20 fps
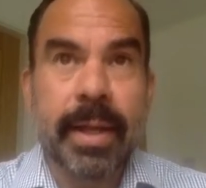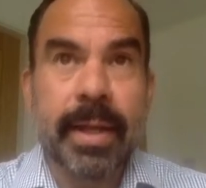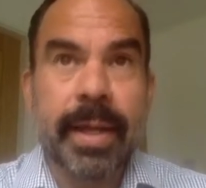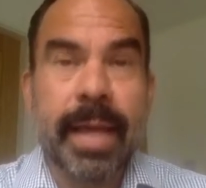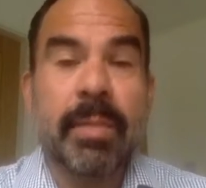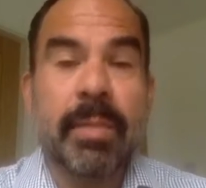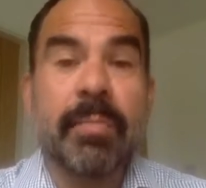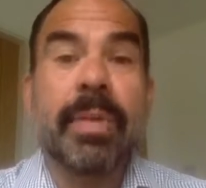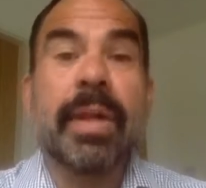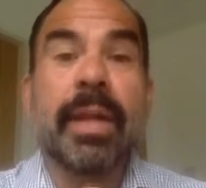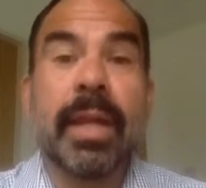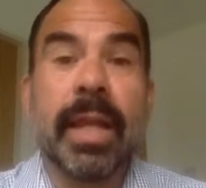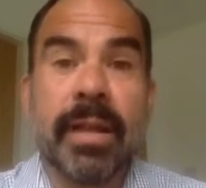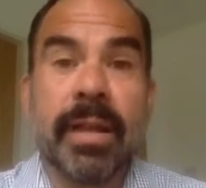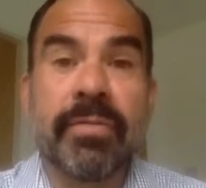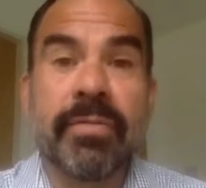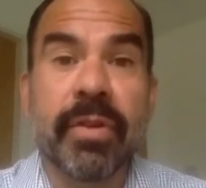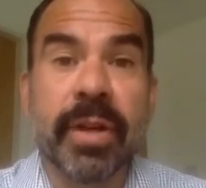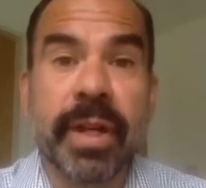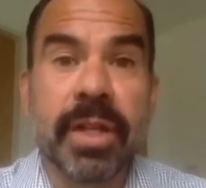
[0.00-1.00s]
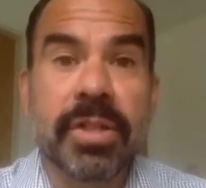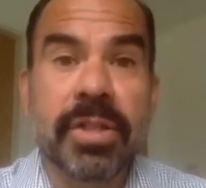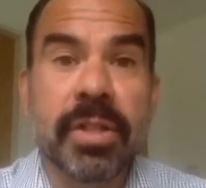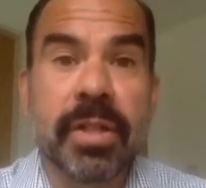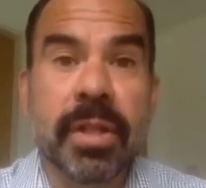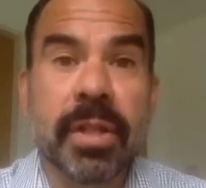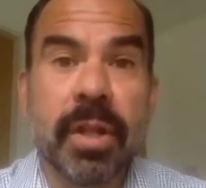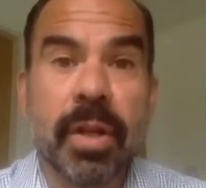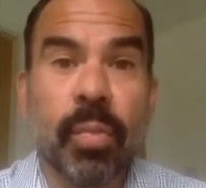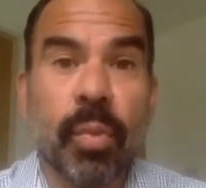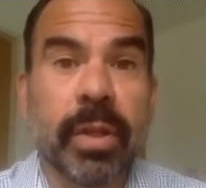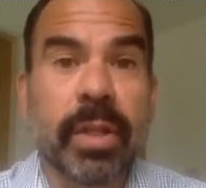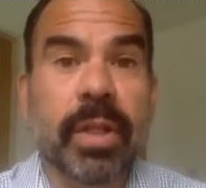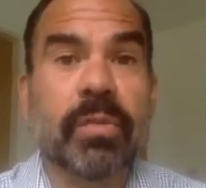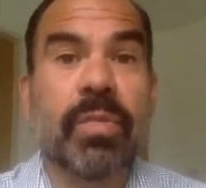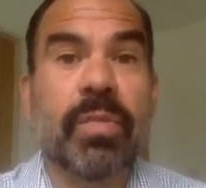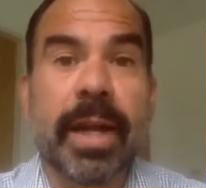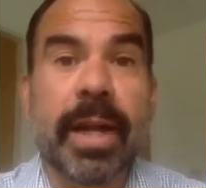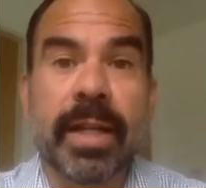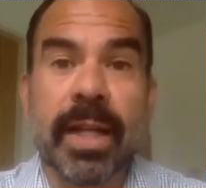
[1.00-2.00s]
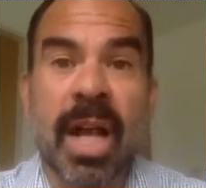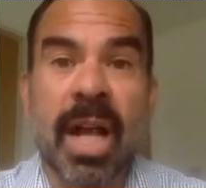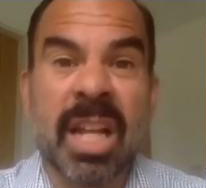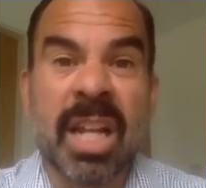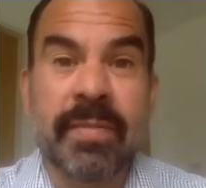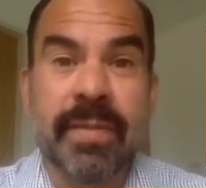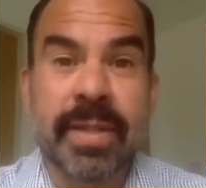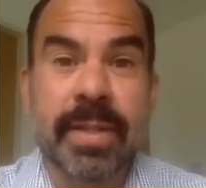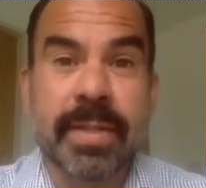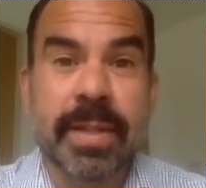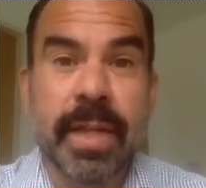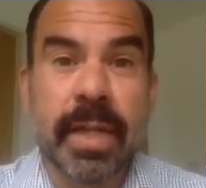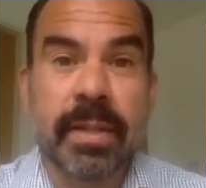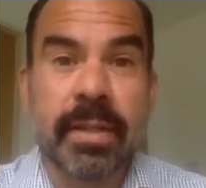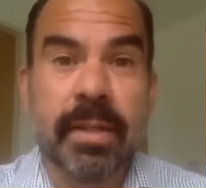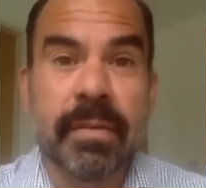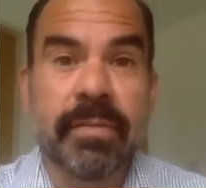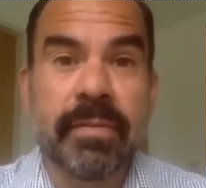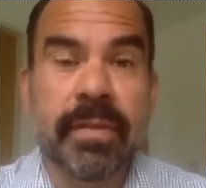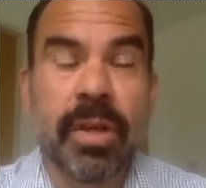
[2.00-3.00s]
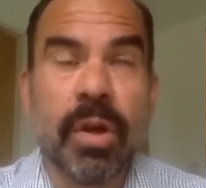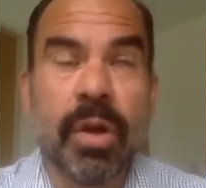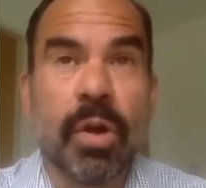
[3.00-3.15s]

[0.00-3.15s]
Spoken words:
can be leveraged with the right kind of incentive.